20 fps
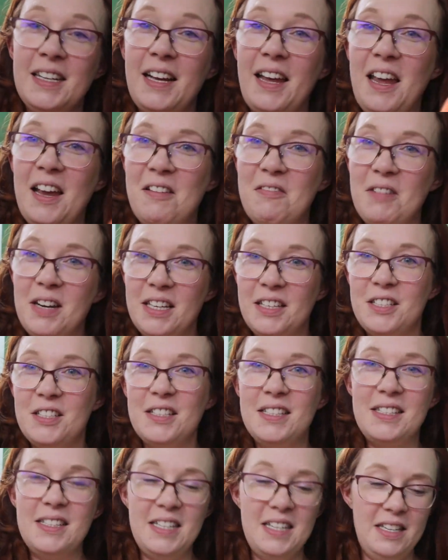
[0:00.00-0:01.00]
Can't wait to
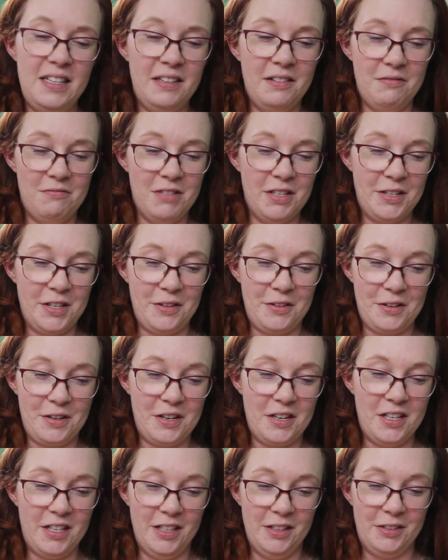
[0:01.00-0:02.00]
see what other
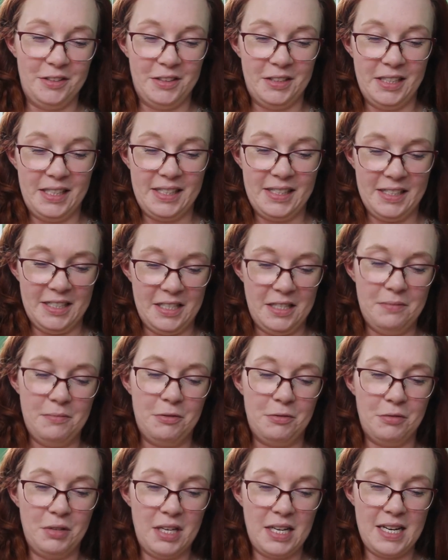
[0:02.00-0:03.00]
colors
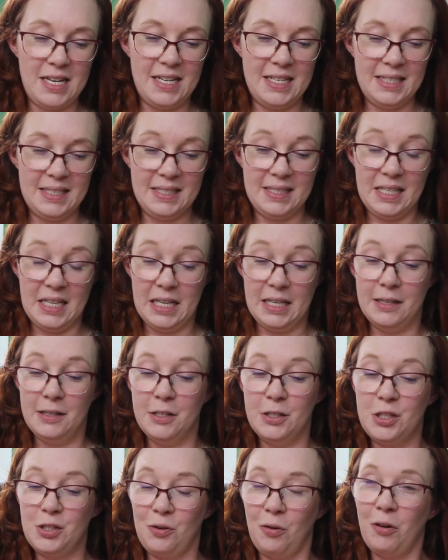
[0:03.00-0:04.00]
Marina has in
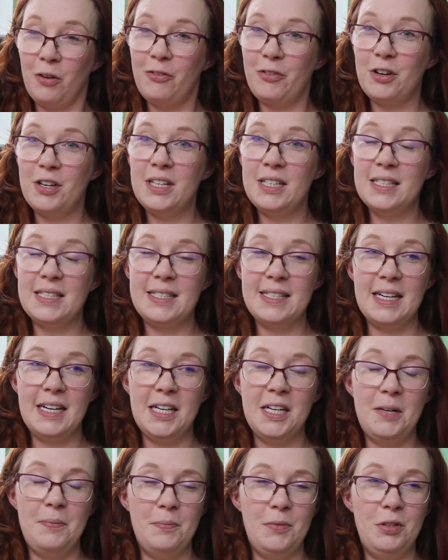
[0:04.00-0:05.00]
store for us.
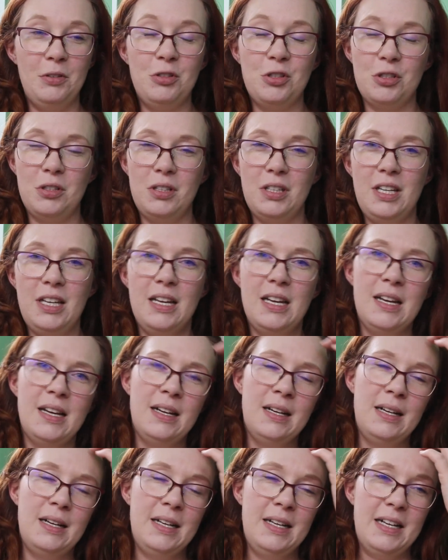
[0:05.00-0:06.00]
Usually,
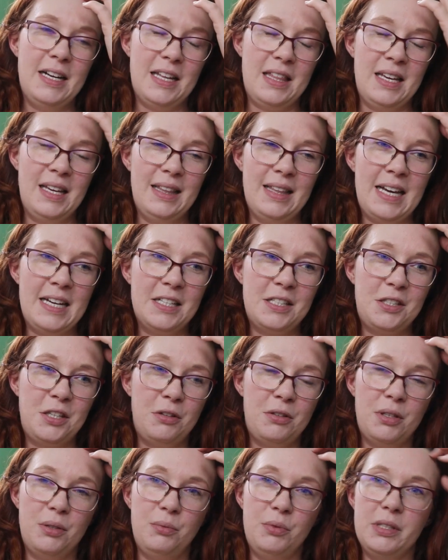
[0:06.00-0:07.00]
I think last
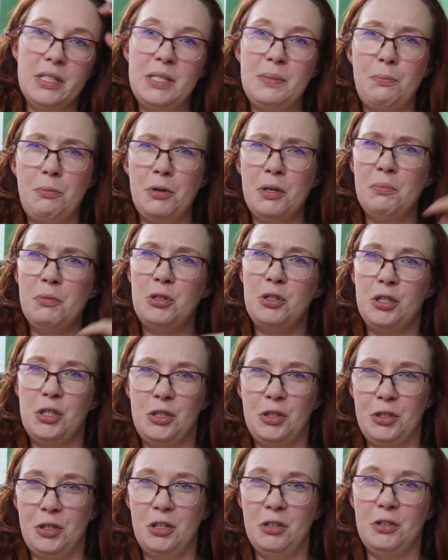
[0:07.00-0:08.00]
year it was pretty much a
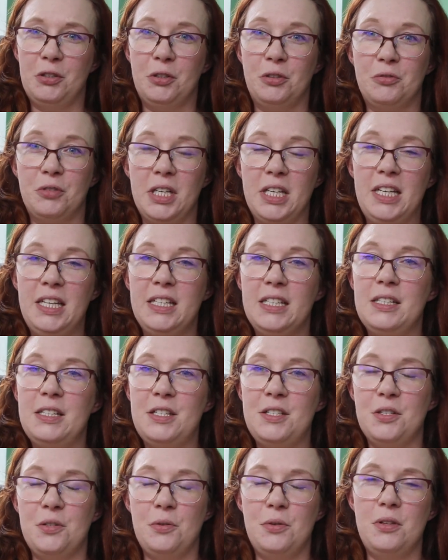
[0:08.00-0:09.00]
circular gradient,
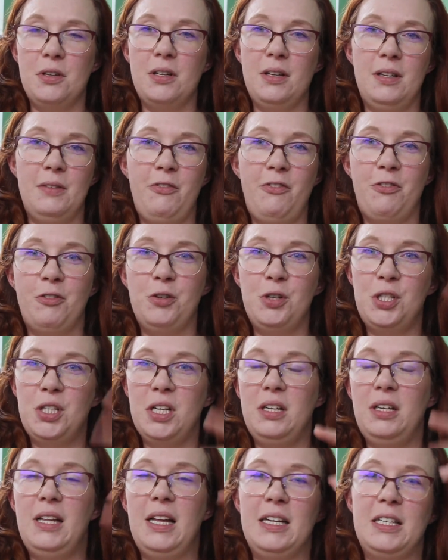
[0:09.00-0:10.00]
so the first
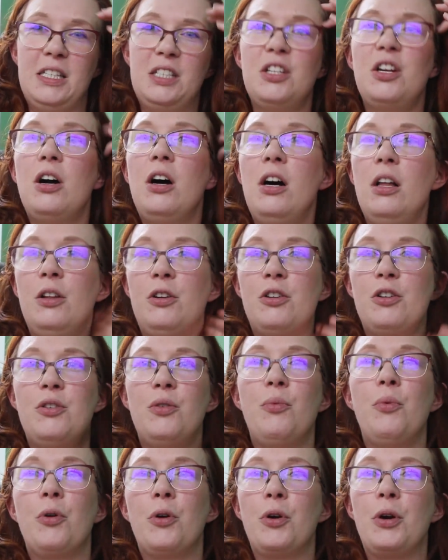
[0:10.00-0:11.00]
and the last color
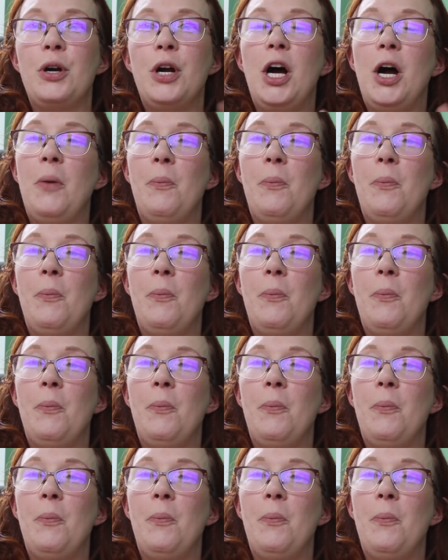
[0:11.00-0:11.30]
were